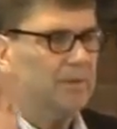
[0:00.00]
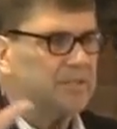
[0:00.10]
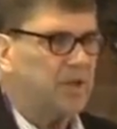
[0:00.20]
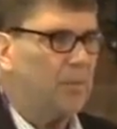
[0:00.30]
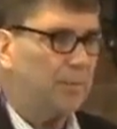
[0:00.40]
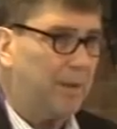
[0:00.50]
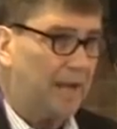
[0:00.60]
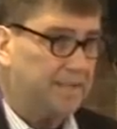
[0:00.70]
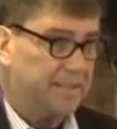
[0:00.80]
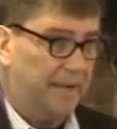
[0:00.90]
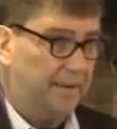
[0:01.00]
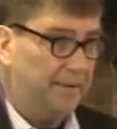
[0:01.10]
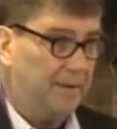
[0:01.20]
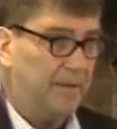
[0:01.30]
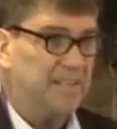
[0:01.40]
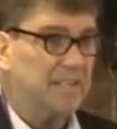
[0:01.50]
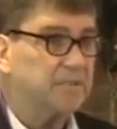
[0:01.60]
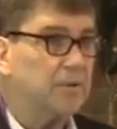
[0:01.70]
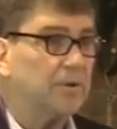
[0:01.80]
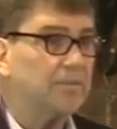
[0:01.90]
let's go with a block of ten. Okay, it's
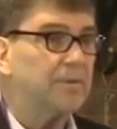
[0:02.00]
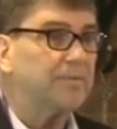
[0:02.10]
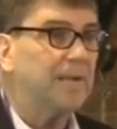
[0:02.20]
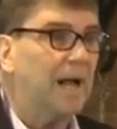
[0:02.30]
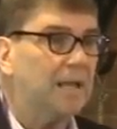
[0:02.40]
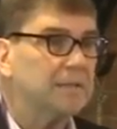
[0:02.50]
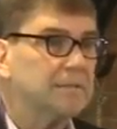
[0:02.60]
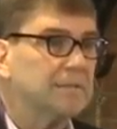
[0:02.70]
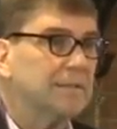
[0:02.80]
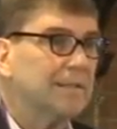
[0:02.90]
like two hundred fifty dollars.